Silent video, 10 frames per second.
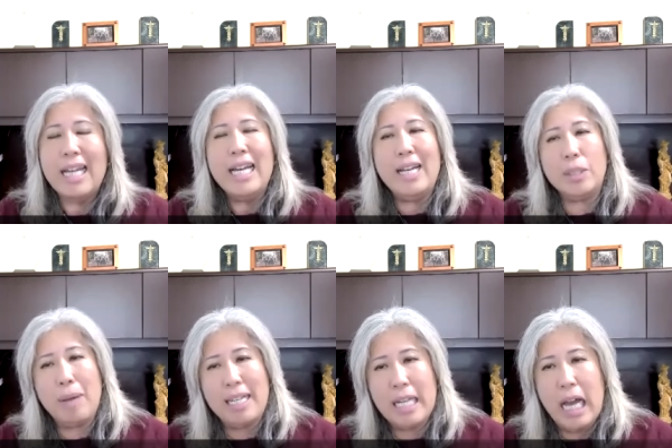How's
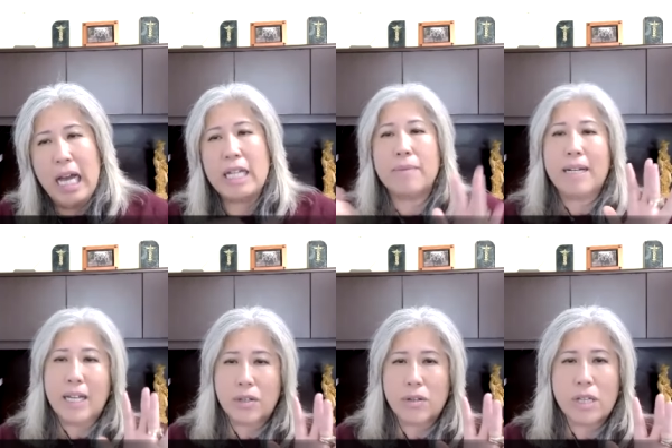my diet? Am I
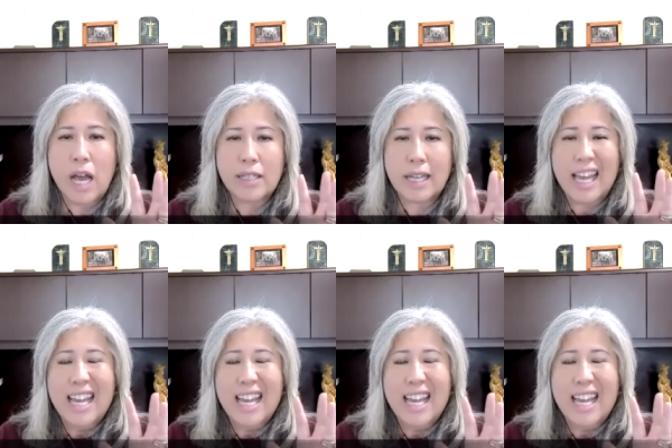exercising?